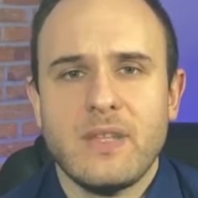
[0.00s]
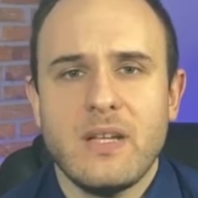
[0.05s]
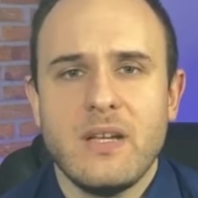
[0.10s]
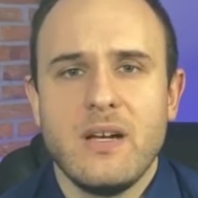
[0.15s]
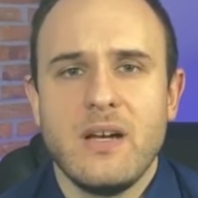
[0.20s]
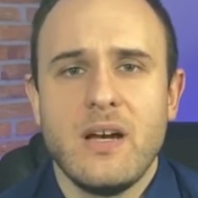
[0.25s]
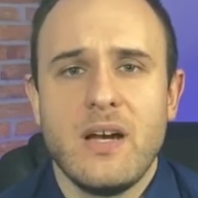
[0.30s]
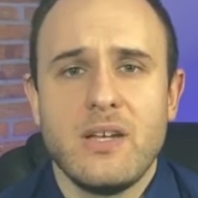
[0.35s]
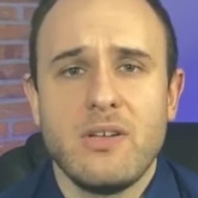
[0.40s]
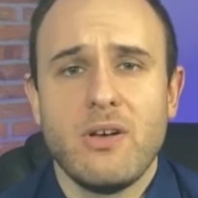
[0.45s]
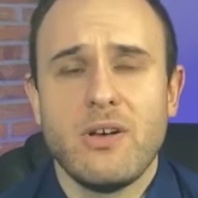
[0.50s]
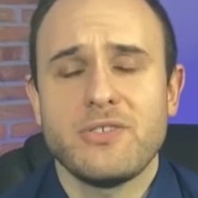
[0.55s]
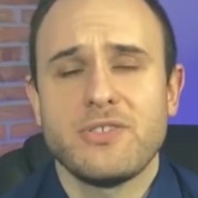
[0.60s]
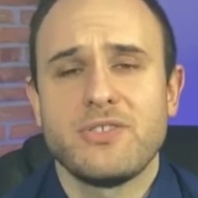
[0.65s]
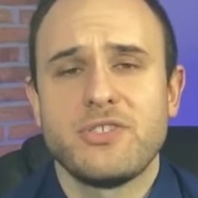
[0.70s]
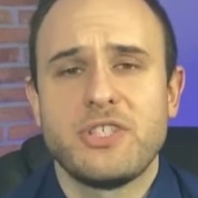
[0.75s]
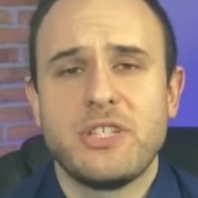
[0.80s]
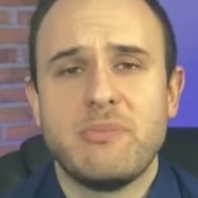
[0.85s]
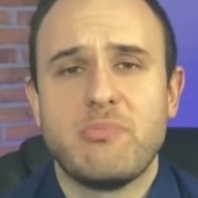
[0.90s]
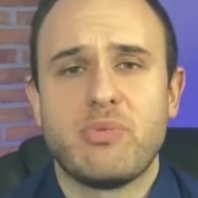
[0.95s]
You'll also
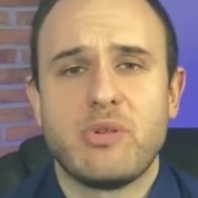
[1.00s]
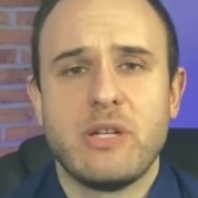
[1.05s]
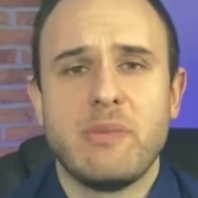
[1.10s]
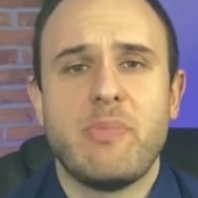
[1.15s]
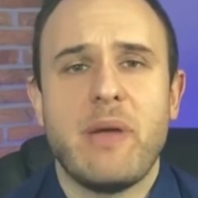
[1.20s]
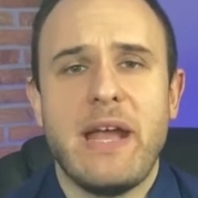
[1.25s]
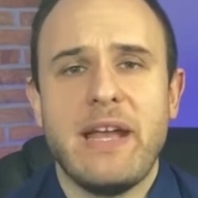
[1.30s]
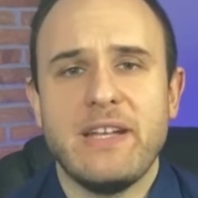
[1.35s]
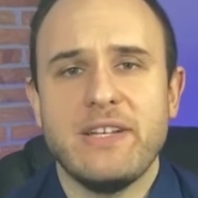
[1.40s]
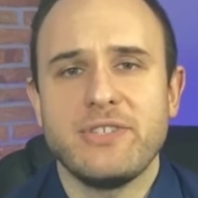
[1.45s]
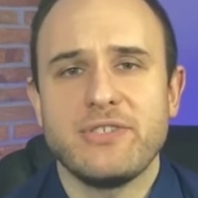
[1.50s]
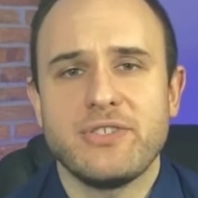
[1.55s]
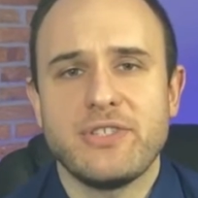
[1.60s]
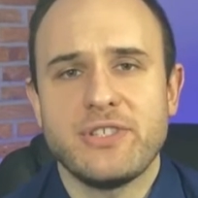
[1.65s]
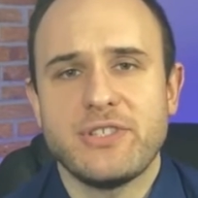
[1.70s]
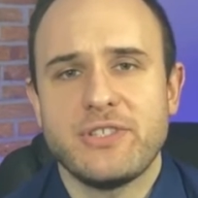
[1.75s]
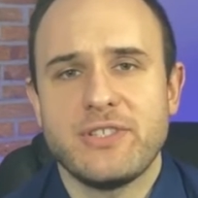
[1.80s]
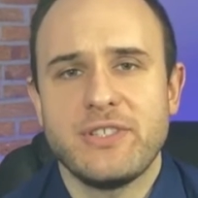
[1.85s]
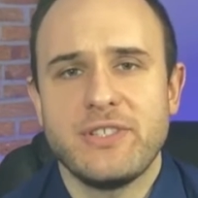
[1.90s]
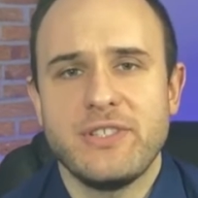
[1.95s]
see prepaid
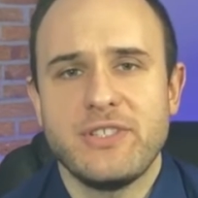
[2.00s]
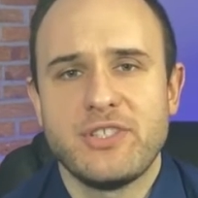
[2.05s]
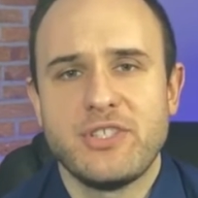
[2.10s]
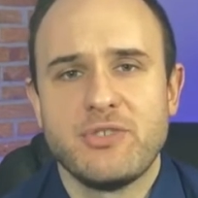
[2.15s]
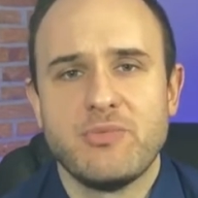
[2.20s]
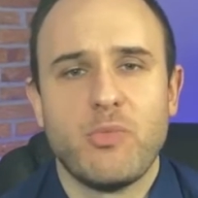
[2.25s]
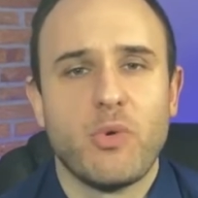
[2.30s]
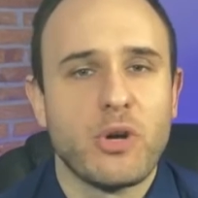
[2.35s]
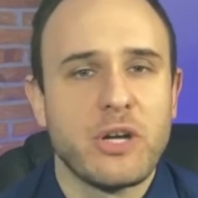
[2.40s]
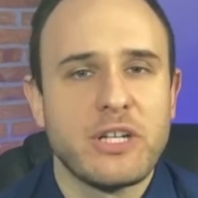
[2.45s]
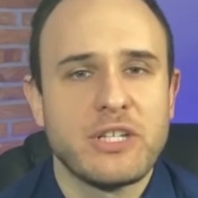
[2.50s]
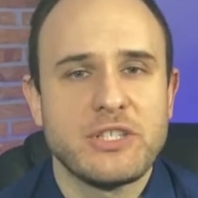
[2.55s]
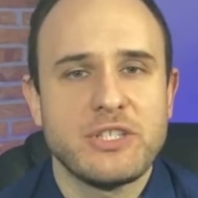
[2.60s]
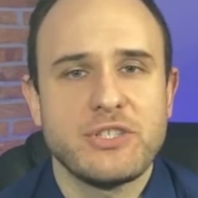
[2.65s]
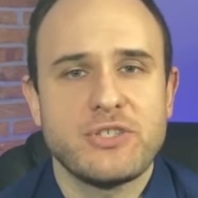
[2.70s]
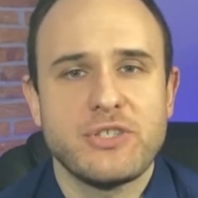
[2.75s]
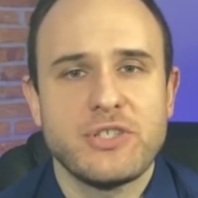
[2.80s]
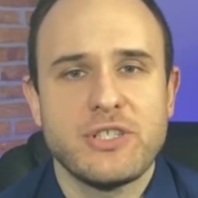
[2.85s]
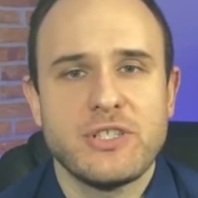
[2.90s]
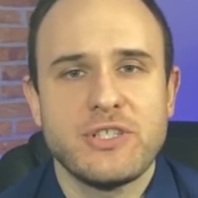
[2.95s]
interest, and this is mortgage
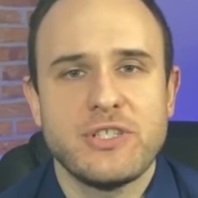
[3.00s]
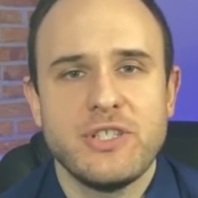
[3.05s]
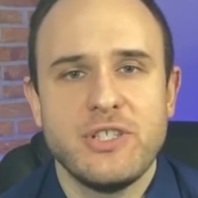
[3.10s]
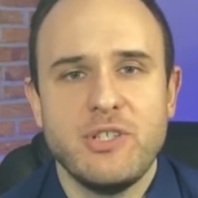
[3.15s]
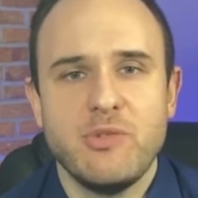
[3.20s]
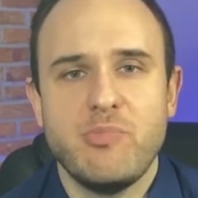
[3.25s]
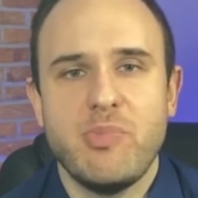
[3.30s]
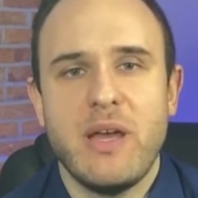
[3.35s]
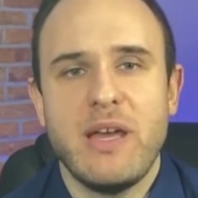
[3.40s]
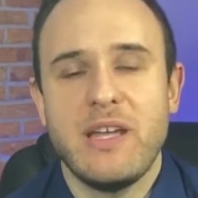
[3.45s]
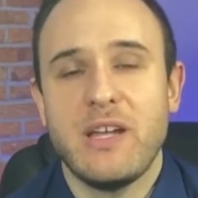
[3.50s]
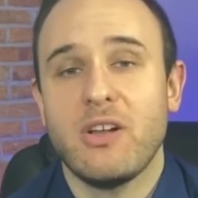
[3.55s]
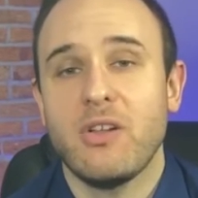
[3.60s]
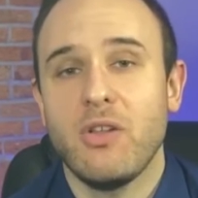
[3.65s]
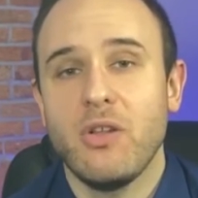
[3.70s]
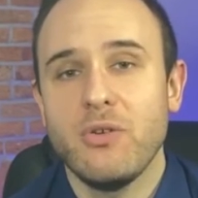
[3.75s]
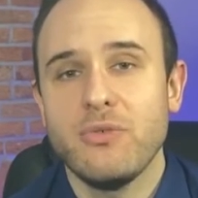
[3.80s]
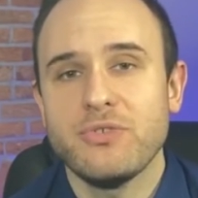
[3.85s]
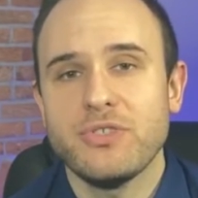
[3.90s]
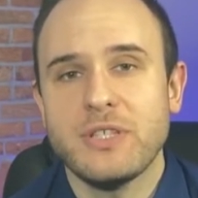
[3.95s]
interest that you pay at
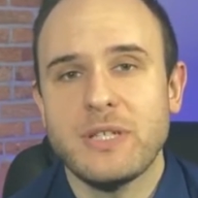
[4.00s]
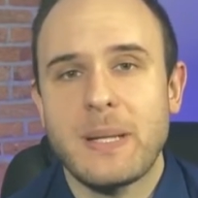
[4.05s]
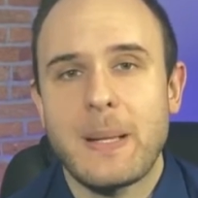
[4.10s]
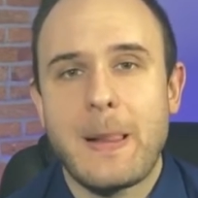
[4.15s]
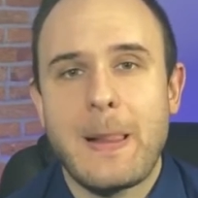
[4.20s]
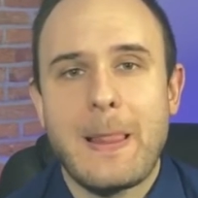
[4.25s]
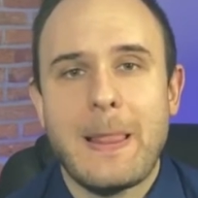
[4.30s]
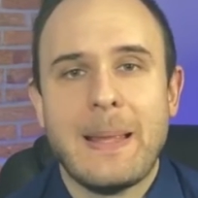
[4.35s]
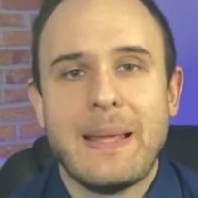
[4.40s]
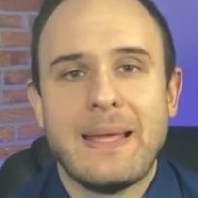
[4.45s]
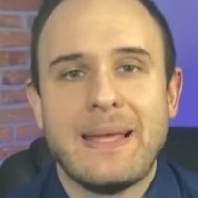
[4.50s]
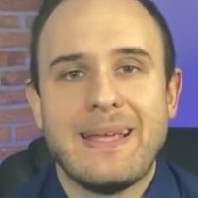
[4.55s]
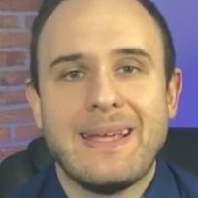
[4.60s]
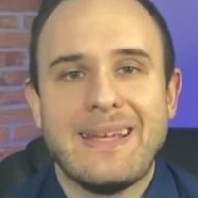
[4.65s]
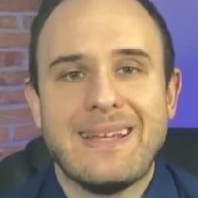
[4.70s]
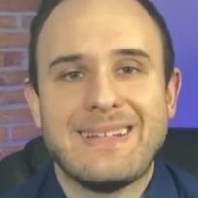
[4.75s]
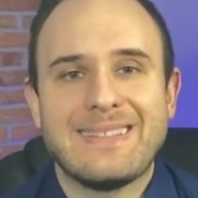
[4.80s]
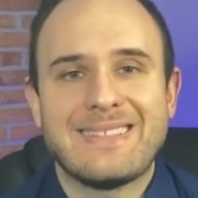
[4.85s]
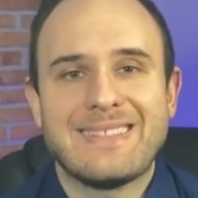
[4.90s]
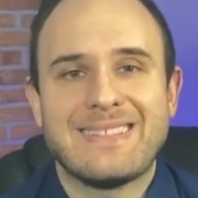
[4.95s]
closing. And
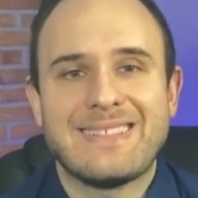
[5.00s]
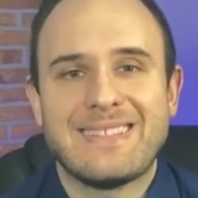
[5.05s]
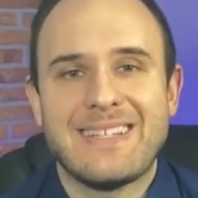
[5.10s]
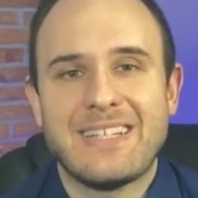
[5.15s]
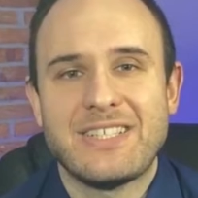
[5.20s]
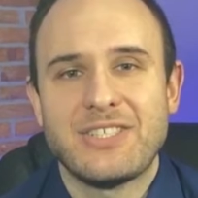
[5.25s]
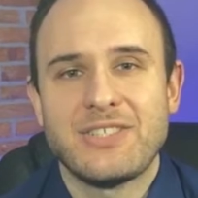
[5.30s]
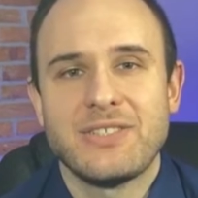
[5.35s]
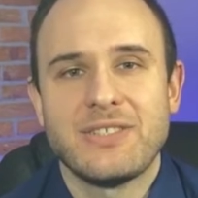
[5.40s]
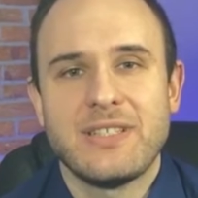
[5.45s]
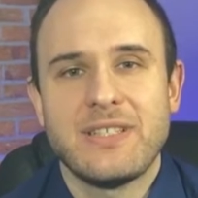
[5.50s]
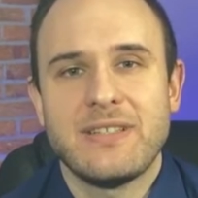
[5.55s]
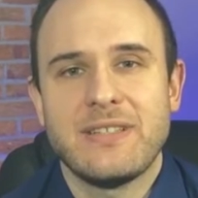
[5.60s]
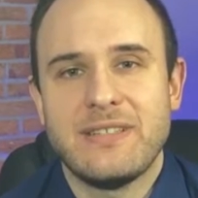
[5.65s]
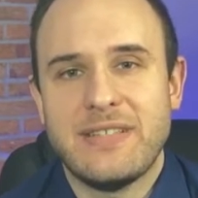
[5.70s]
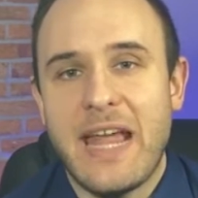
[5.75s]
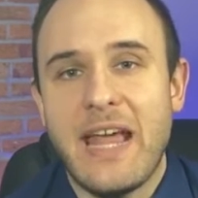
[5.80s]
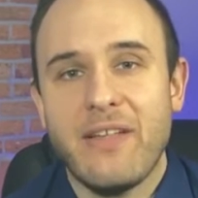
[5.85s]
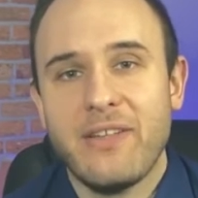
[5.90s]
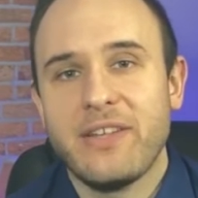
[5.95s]
it's essentially the
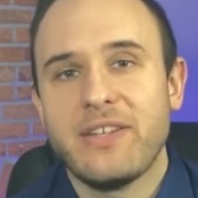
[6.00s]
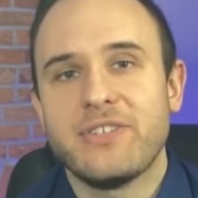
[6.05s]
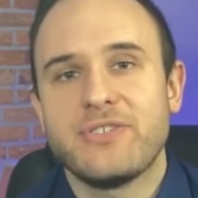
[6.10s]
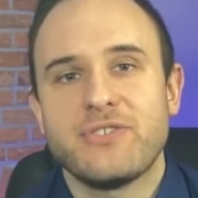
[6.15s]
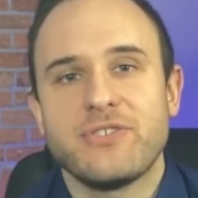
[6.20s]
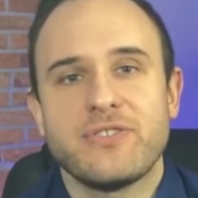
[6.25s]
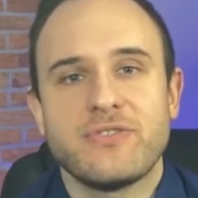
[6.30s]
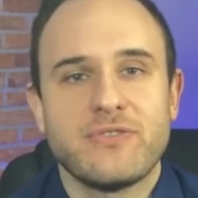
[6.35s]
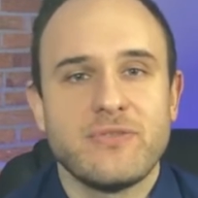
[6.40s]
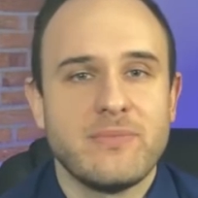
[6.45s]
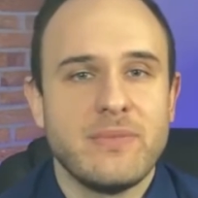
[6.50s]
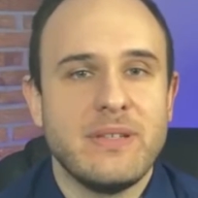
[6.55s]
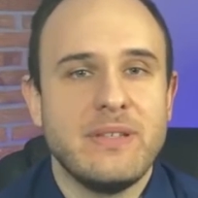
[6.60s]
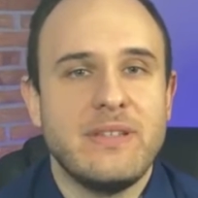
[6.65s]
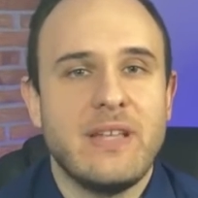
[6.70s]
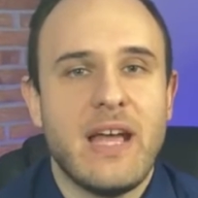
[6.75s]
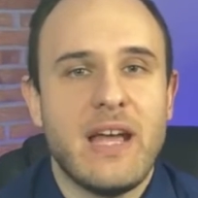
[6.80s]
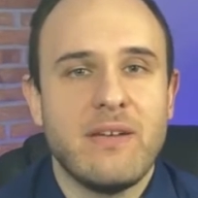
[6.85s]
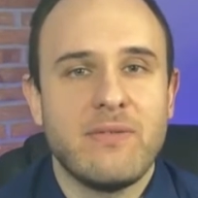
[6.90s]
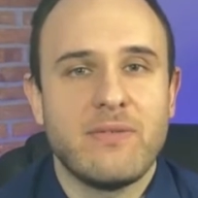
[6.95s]
daily interest from the
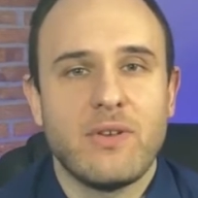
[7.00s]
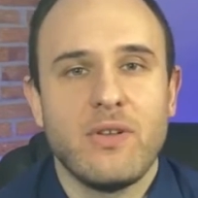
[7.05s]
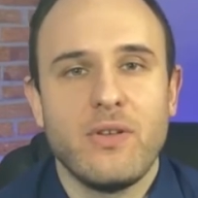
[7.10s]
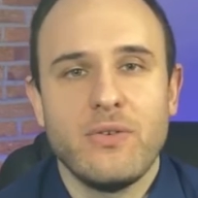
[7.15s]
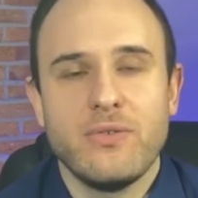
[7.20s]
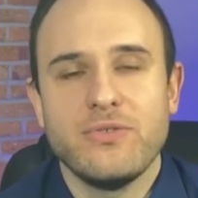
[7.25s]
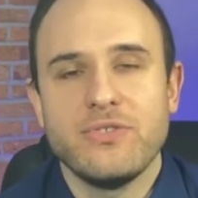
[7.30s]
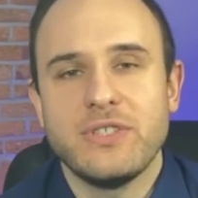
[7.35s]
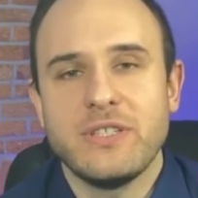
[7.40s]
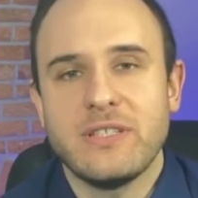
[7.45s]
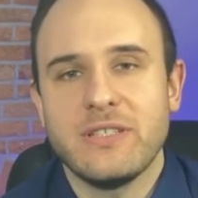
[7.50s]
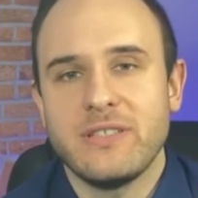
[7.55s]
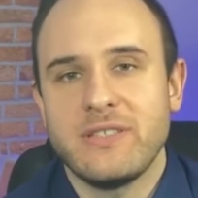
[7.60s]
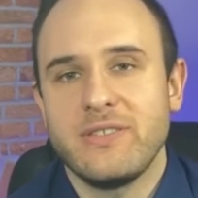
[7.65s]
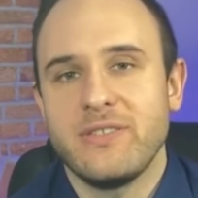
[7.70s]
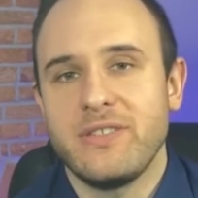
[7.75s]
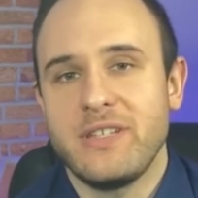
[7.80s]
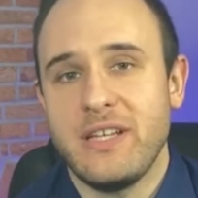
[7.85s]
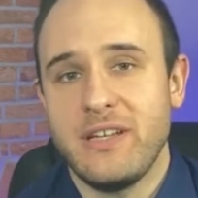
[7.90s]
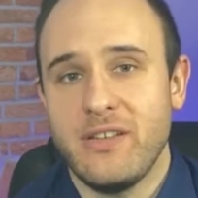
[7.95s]
day of closing until
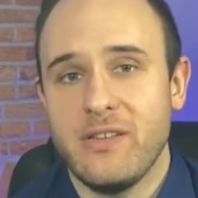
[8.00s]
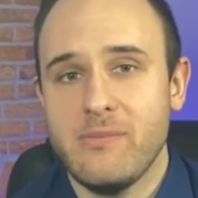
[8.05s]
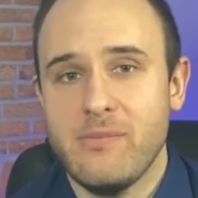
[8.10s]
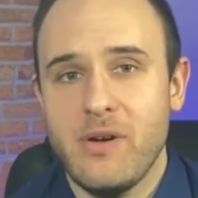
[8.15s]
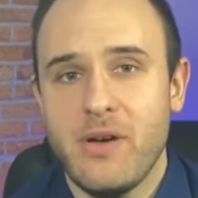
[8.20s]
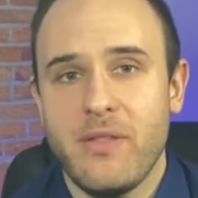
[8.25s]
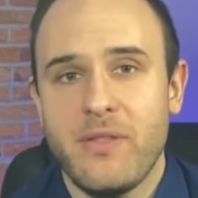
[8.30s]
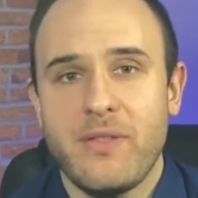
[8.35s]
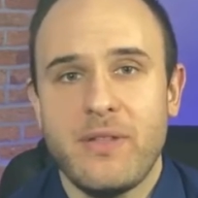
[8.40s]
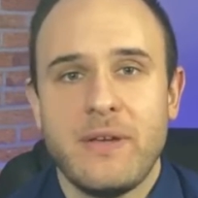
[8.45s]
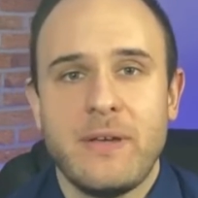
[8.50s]
the end of the month.